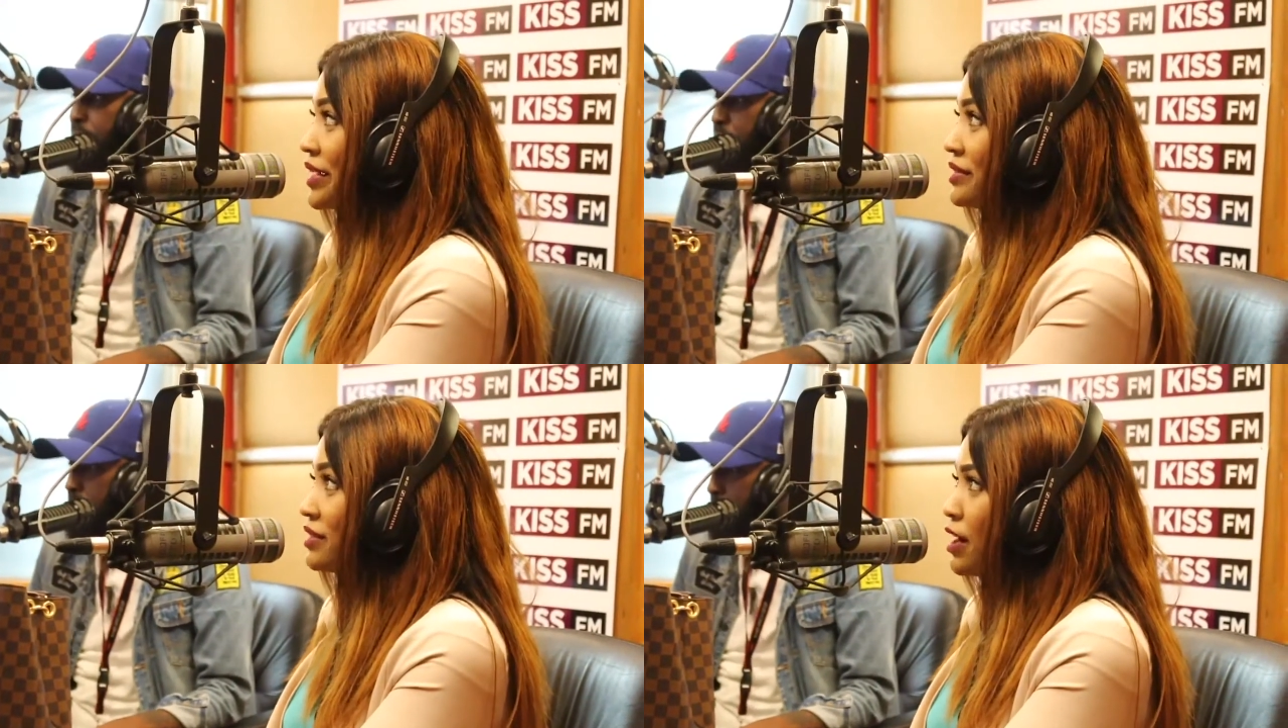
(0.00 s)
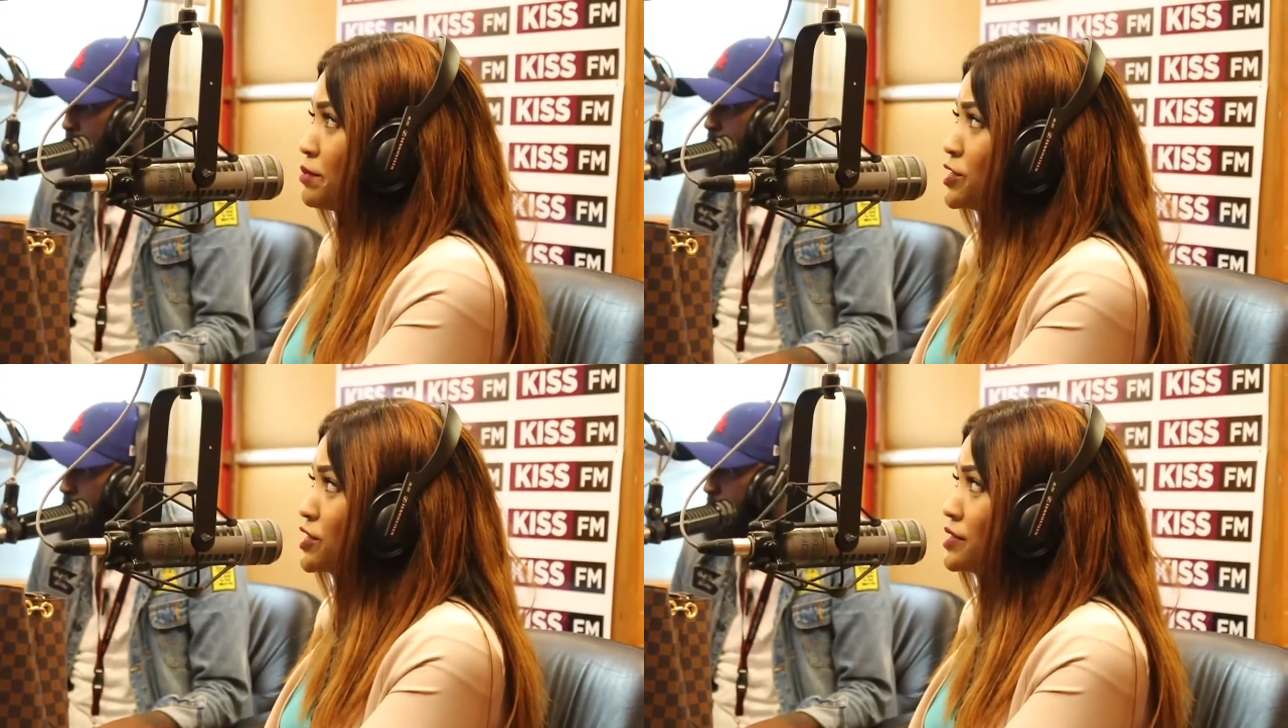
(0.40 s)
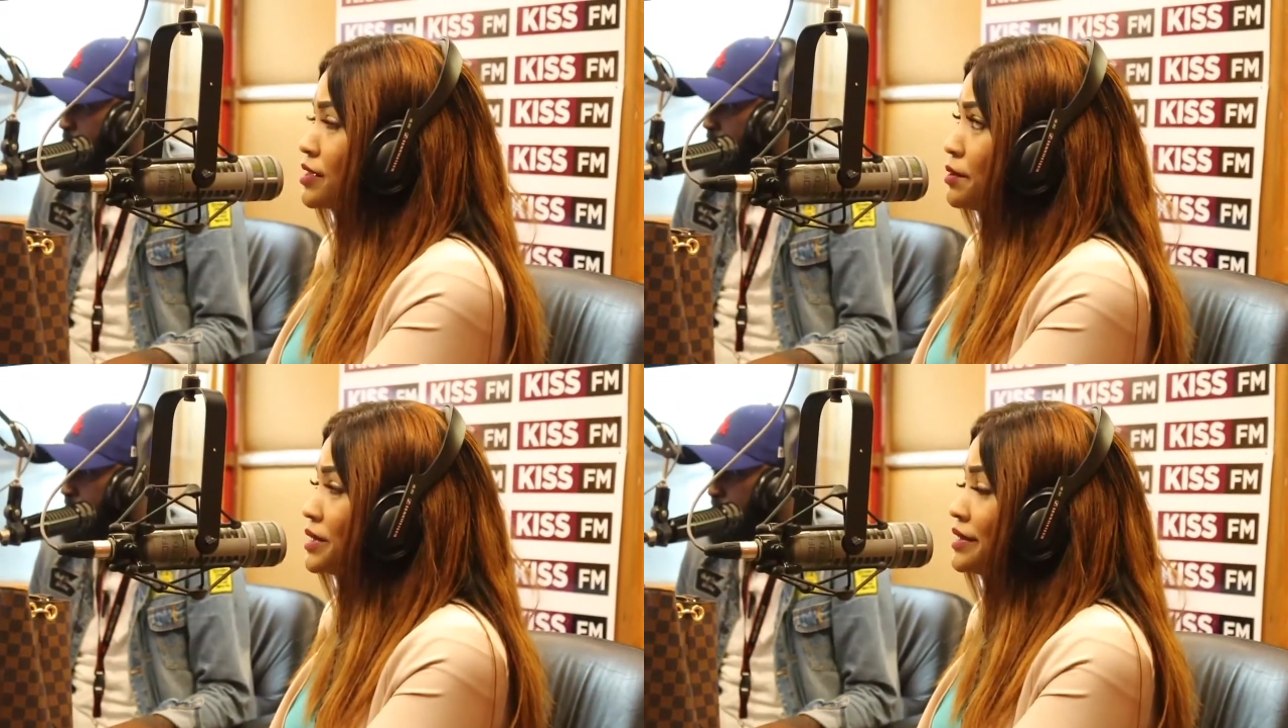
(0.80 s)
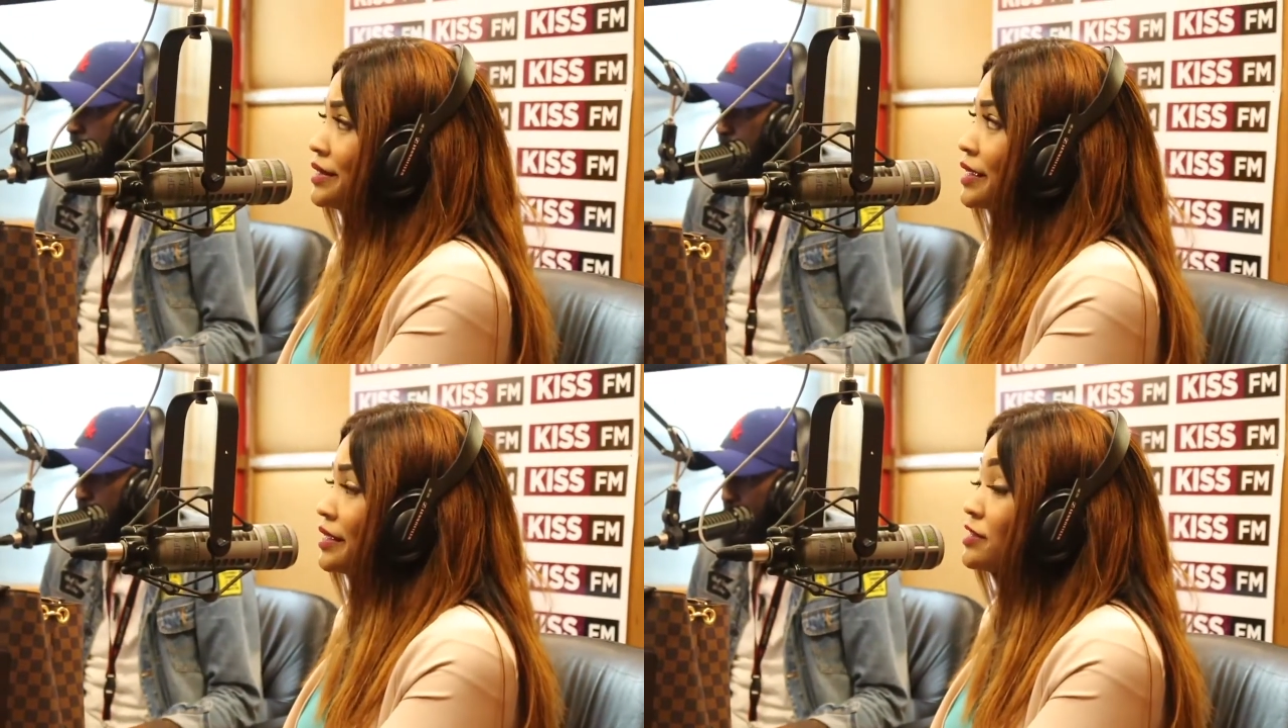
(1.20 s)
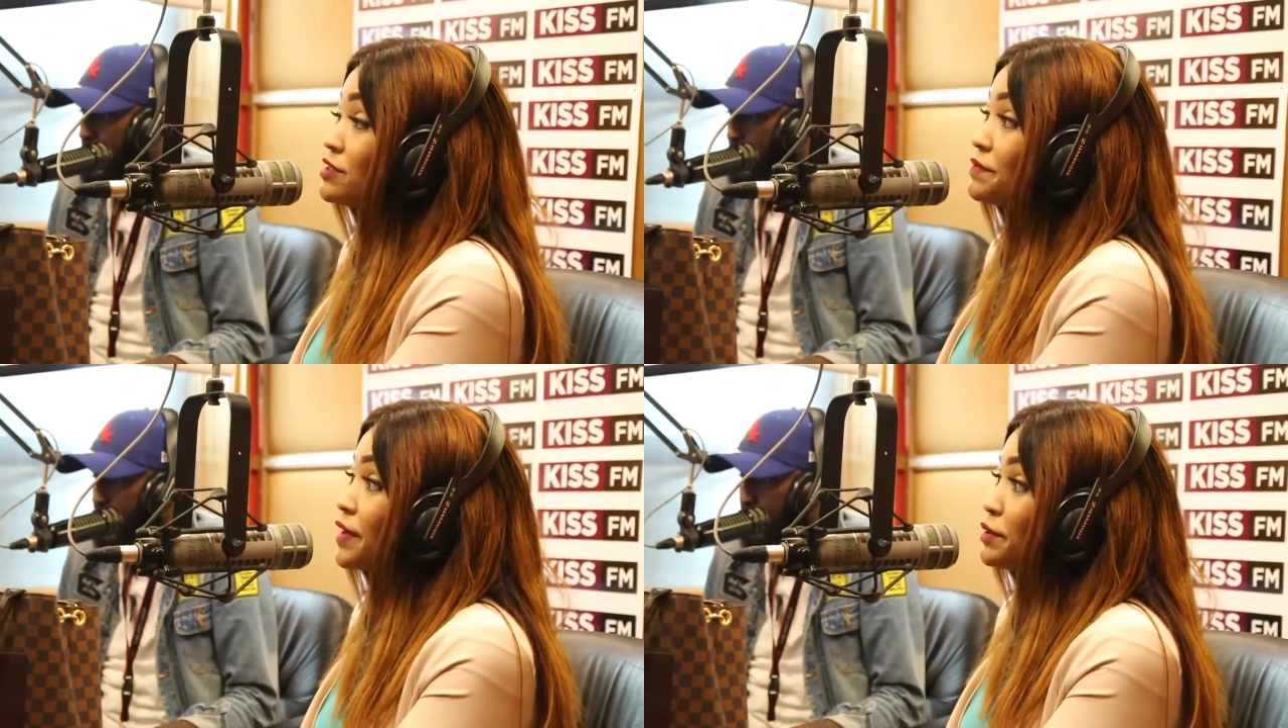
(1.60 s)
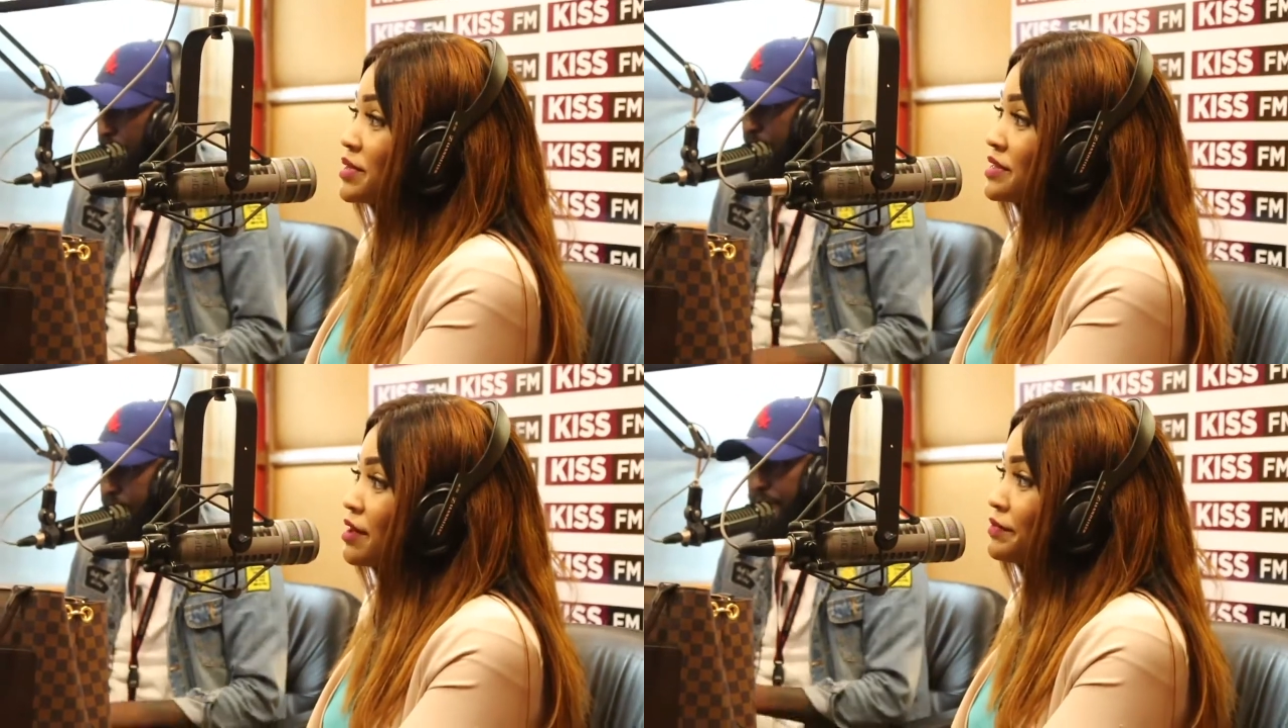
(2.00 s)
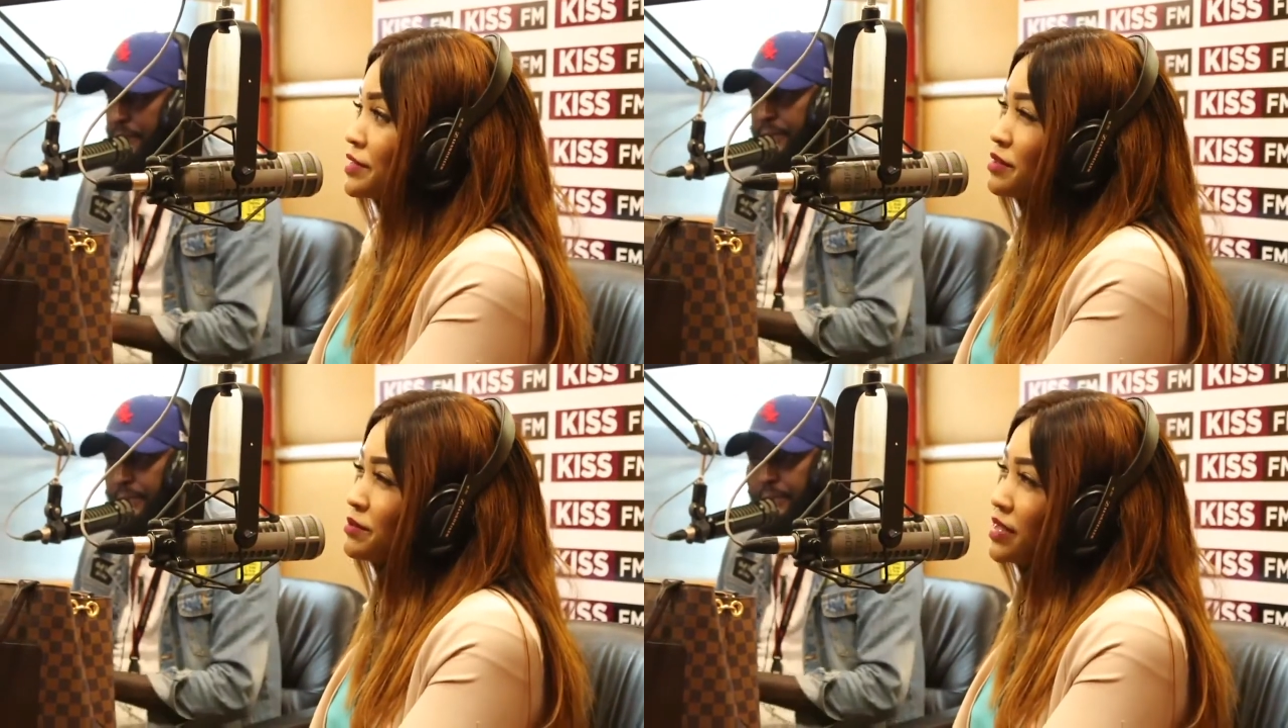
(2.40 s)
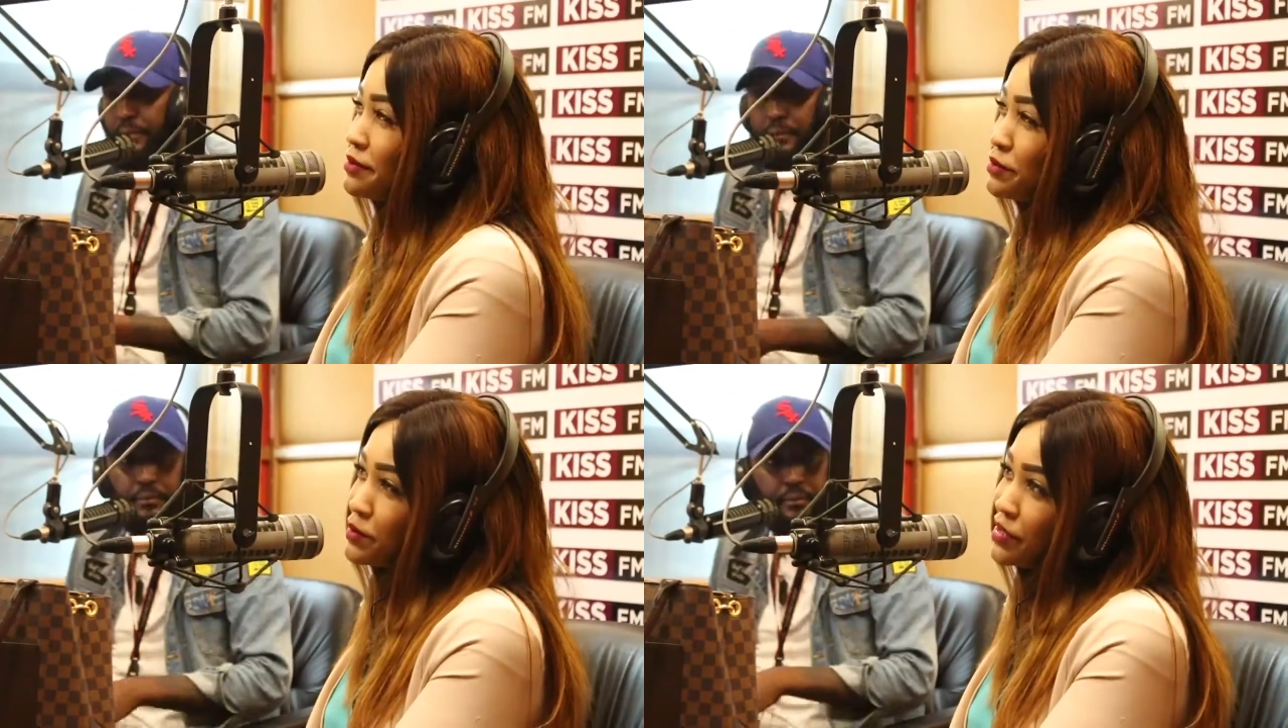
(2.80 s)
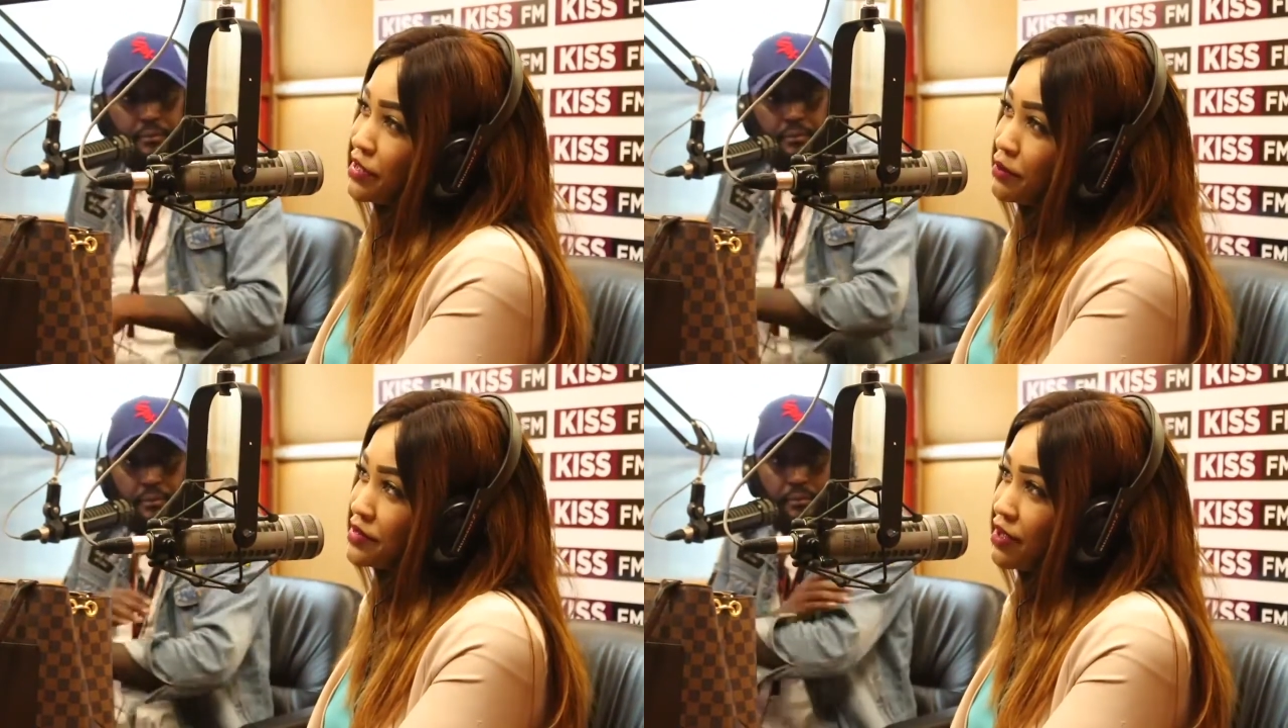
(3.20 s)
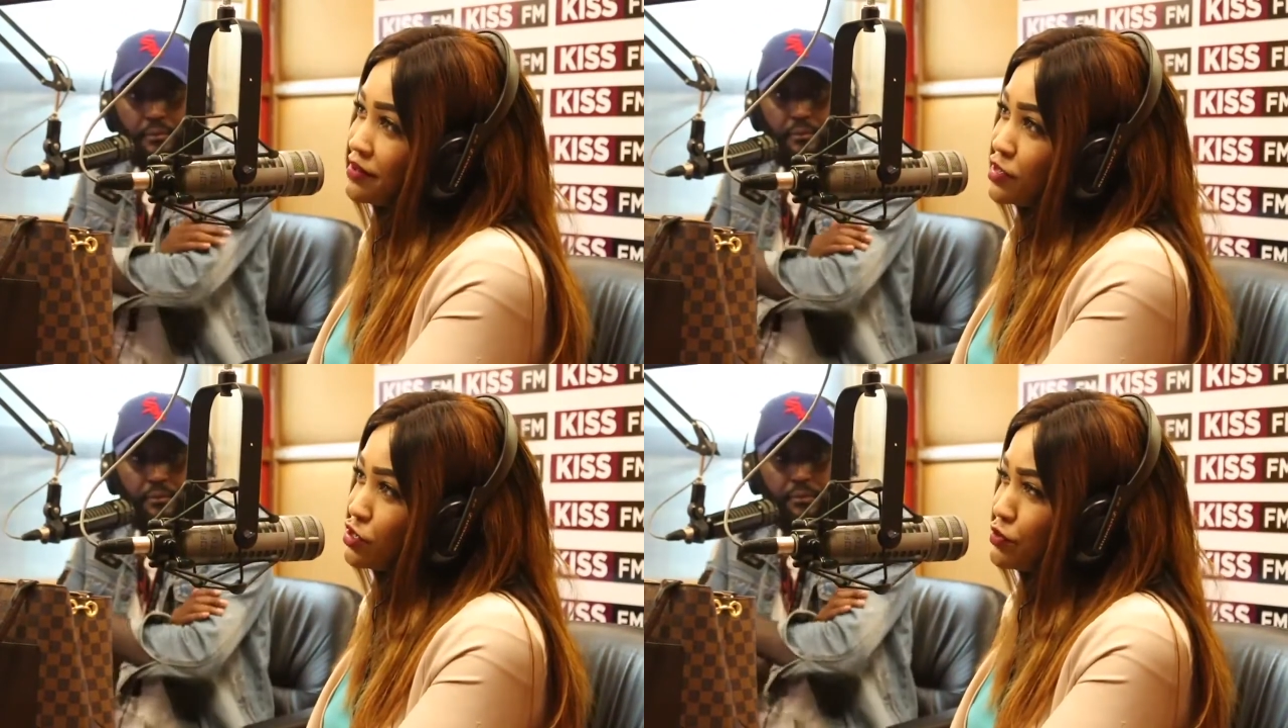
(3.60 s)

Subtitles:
right now I really think I need to find myself, because sometimes when we get ourselves into